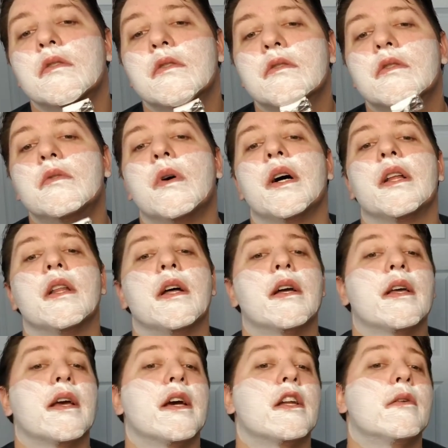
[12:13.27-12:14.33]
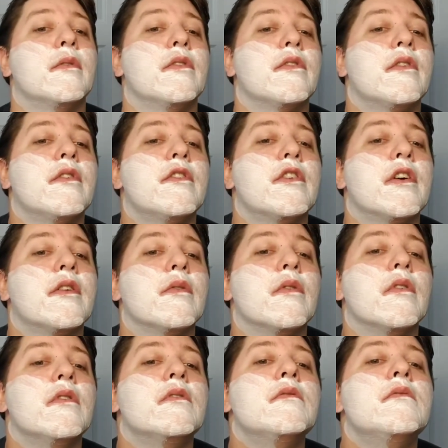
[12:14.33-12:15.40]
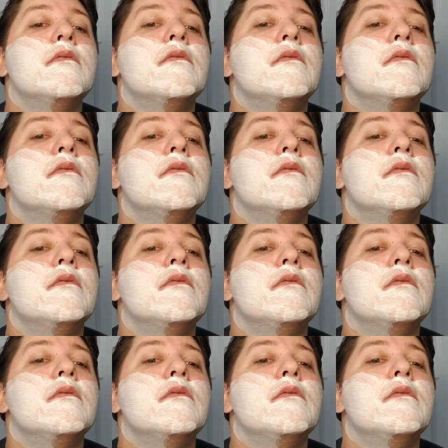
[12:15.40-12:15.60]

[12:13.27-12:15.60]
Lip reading: quite like animals in general.